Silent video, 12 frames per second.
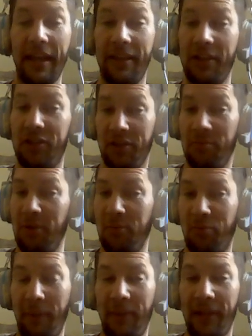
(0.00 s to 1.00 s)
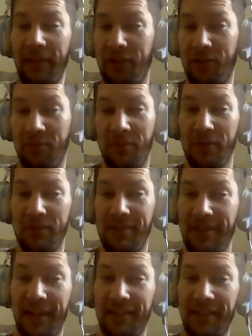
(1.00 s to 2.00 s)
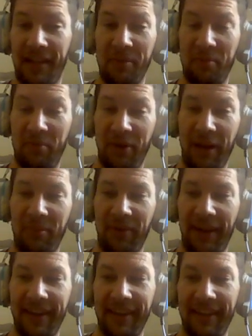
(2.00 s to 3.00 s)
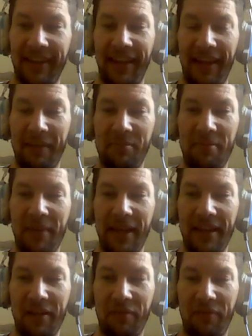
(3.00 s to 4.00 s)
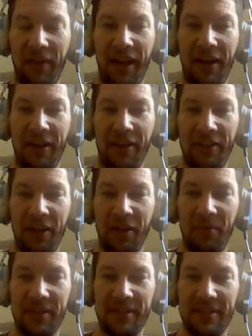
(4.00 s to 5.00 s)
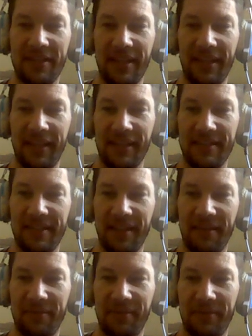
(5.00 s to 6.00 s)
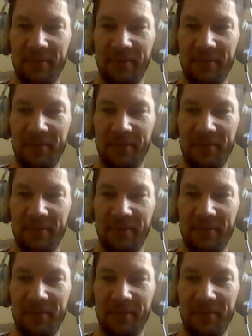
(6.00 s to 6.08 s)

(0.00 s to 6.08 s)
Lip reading: They should be prepping. They should be using that time to prep, right? And be making a fire, with a stick and stuff.